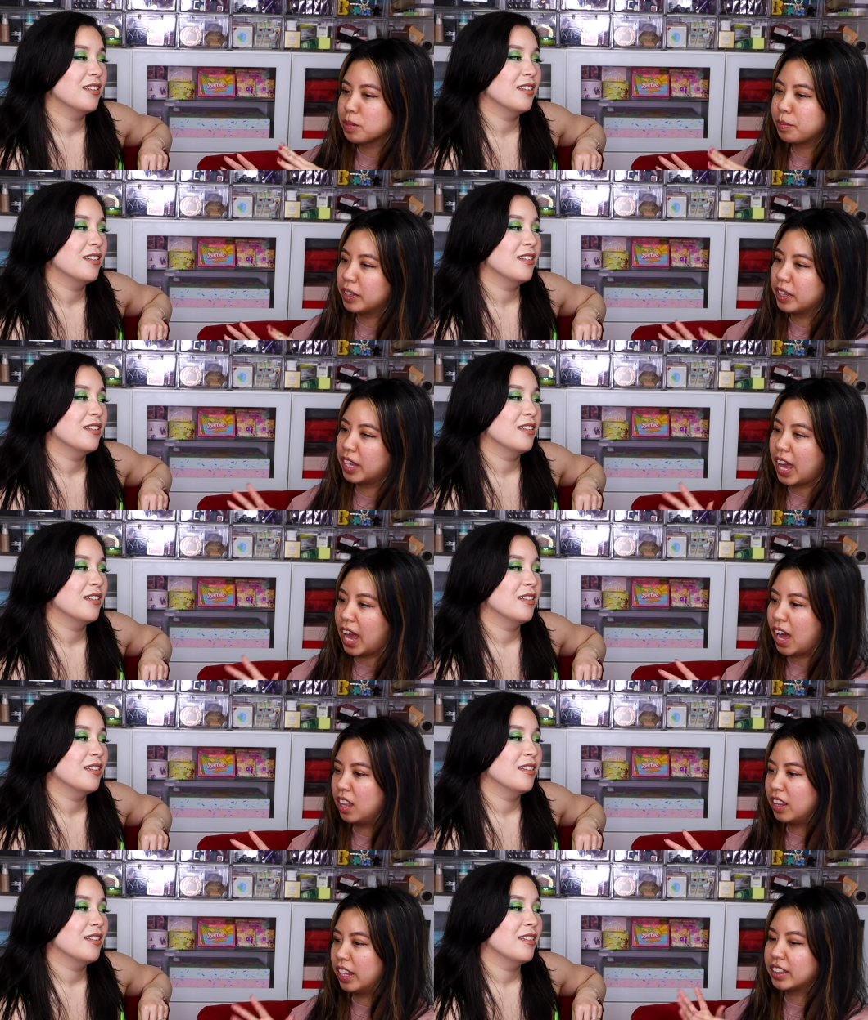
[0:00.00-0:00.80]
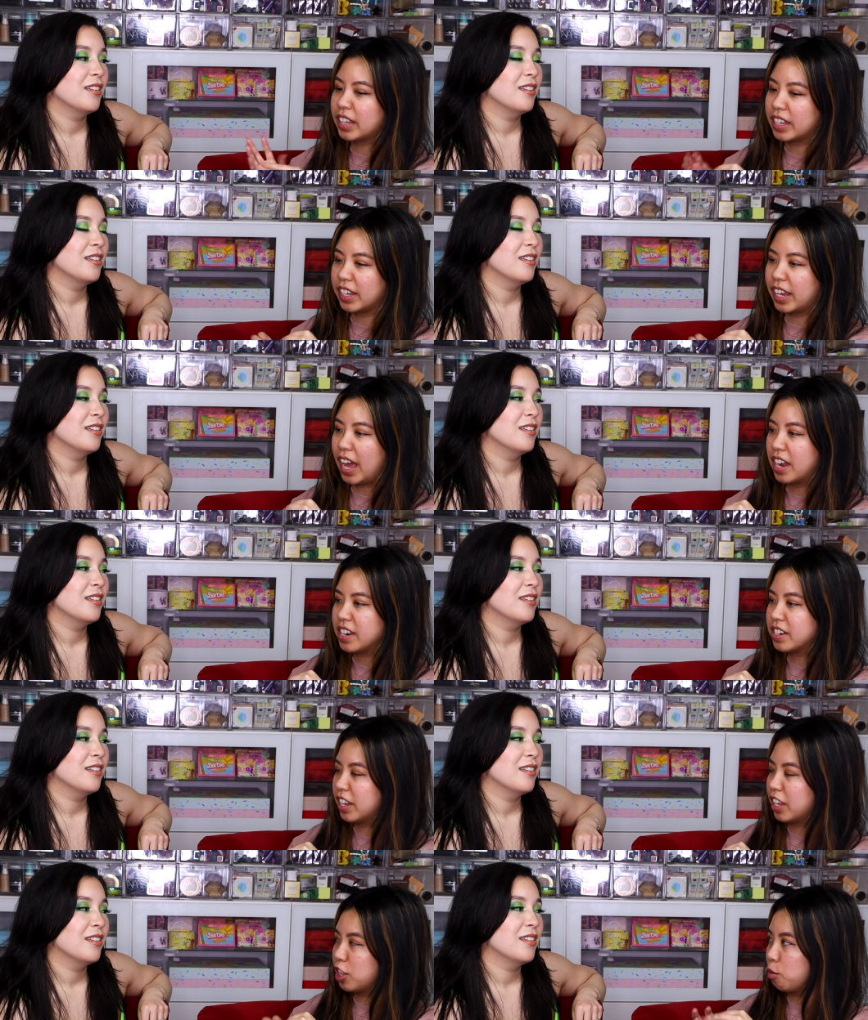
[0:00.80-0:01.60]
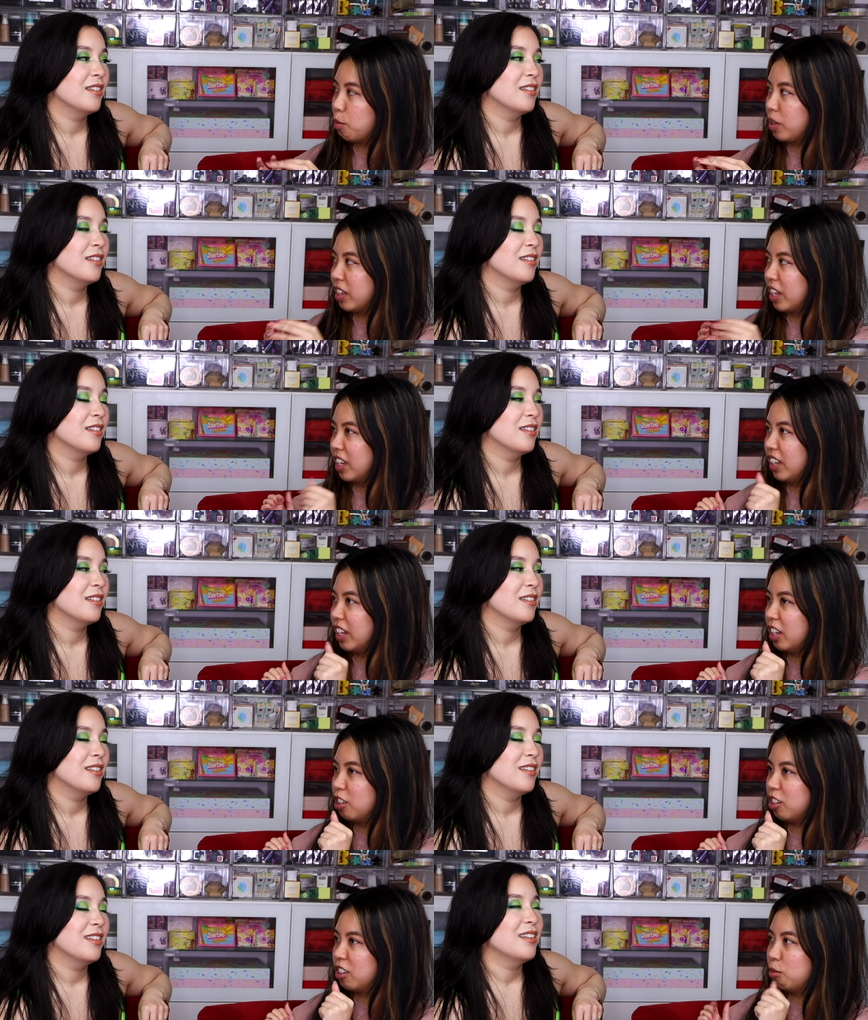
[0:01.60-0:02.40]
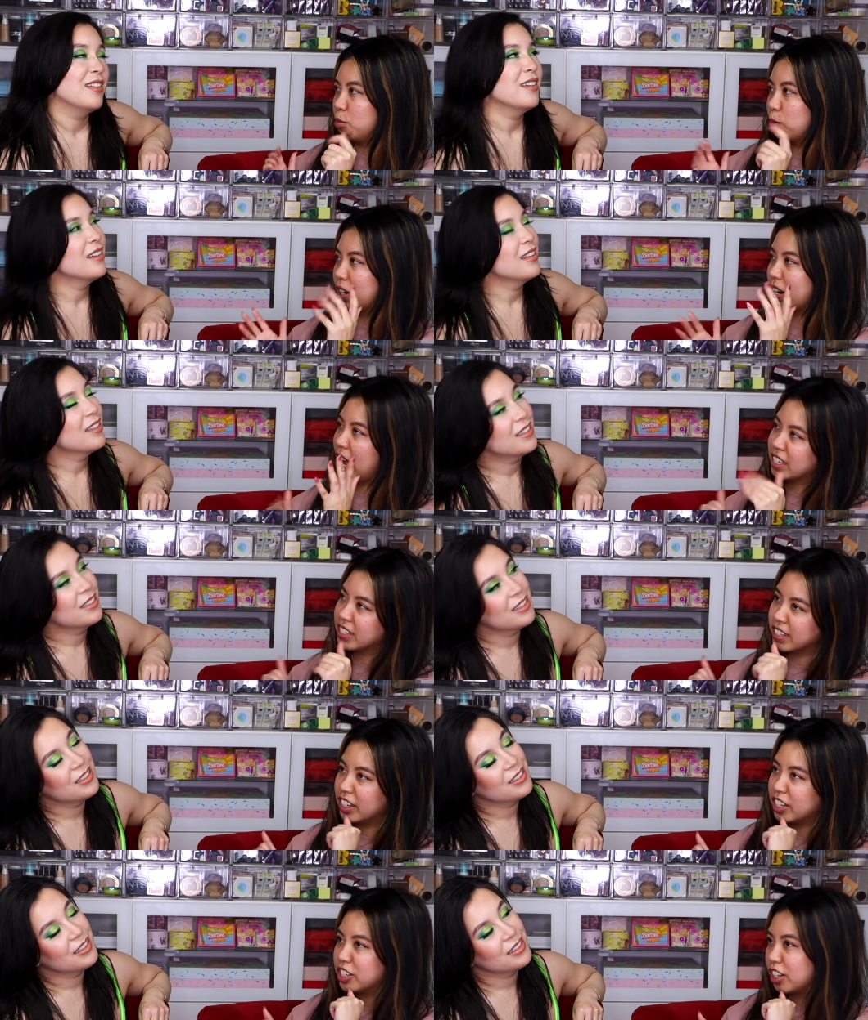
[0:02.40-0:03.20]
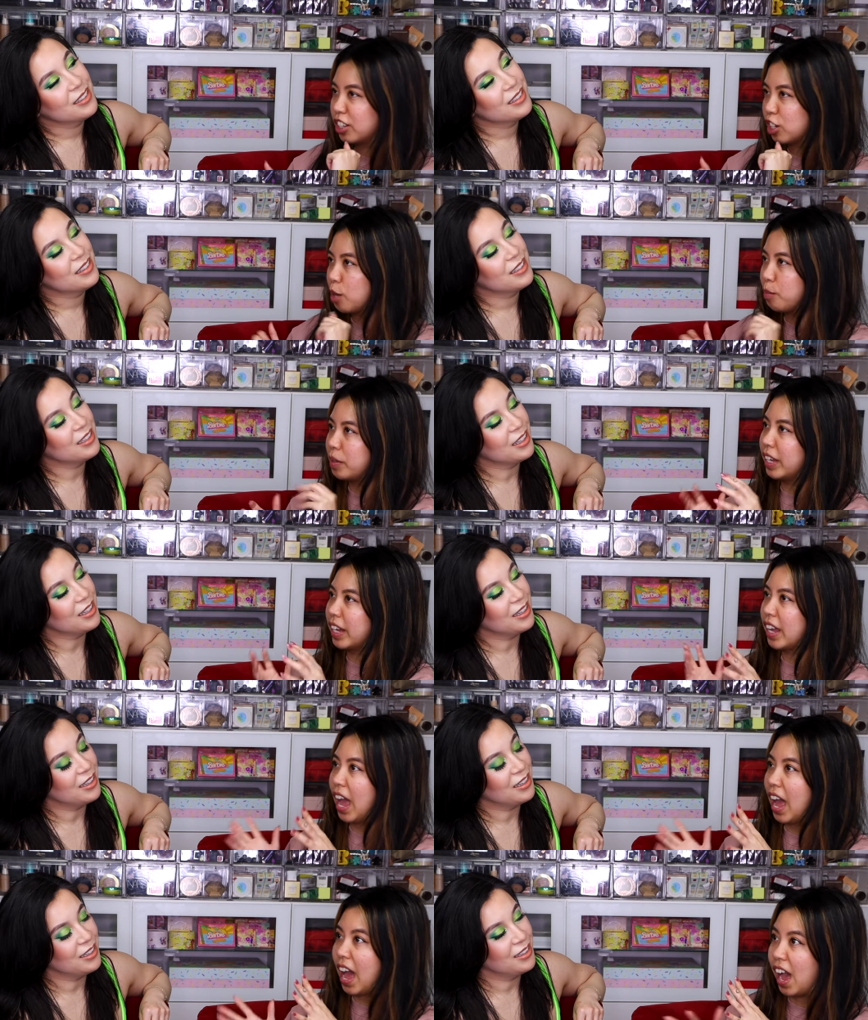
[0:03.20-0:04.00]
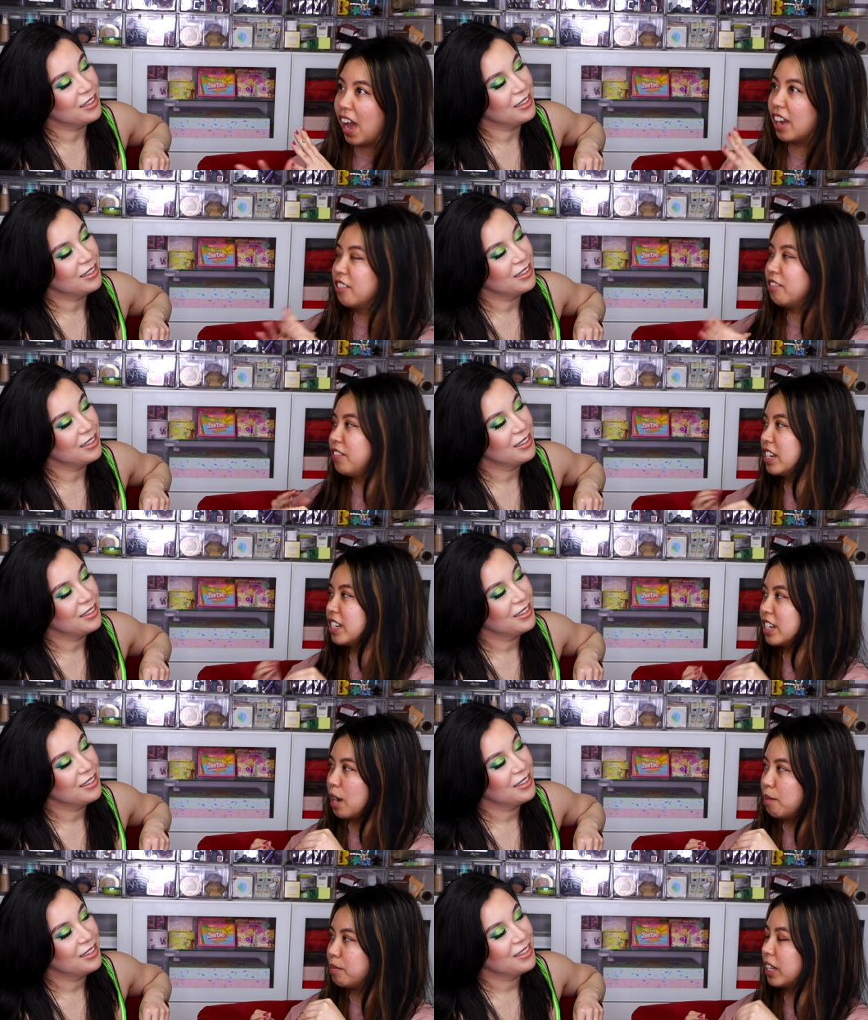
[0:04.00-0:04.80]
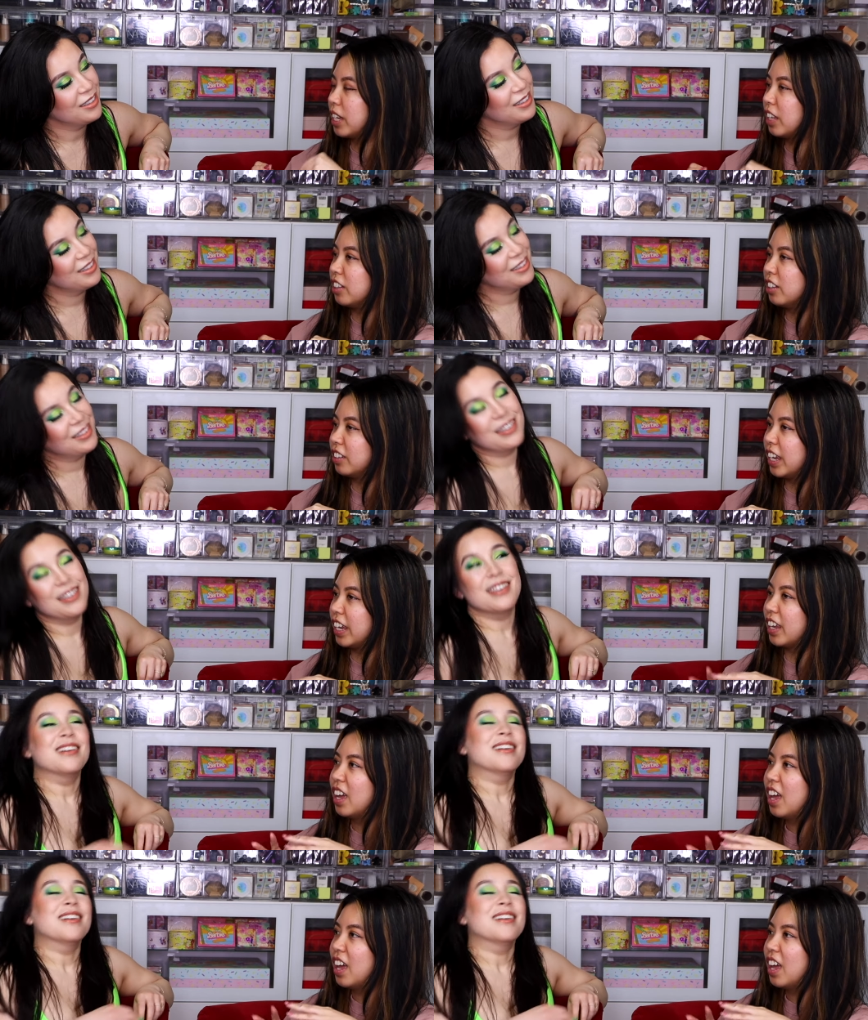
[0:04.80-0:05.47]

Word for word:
Speaker 1: when they had, like, that they had together where they, like, were gassing each other up yeah. and, like, had a fun time together. Like,